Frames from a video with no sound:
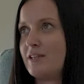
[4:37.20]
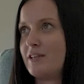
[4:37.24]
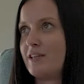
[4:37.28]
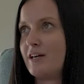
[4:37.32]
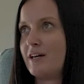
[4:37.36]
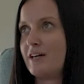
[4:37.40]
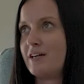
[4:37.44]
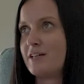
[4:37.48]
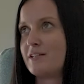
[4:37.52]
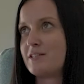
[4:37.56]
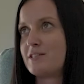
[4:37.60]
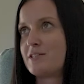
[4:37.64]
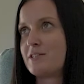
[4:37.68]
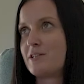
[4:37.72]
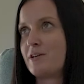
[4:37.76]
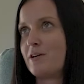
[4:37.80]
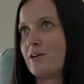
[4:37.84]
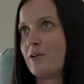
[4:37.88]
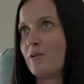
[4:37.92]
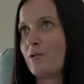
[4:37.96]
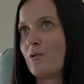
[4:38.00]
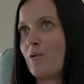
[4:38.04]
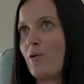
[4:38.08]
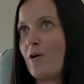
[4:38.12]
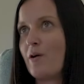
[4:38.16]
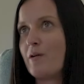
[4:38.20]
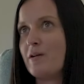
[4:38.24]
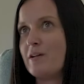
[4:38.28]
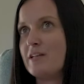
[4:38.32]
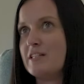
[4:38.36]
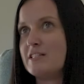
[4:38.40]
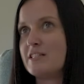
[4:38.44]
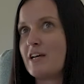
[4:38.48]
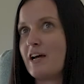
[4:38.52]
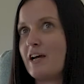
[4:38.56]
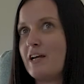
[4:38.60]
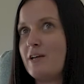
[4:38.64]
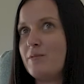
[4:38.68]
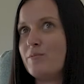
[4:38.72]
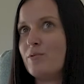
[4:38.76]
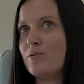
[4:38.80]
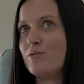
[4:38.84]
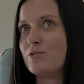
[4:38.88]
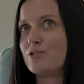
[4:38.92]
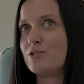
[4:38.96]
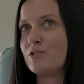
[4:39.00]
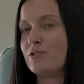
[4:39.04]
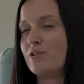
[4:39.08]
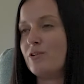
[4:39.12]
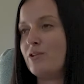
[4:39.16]
that a client is able
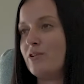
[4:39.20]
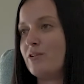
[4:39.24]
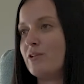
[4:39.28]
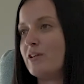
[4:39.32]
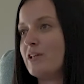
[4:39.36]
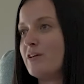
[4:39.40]
to